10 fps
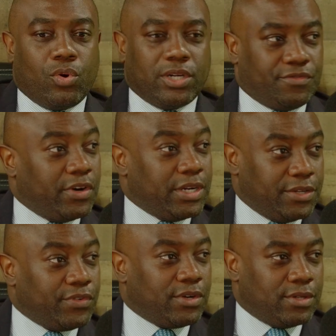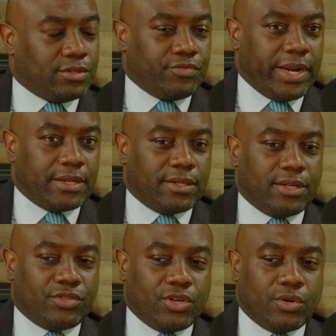it's very difficult to rent.
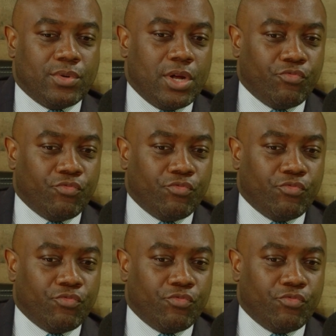And so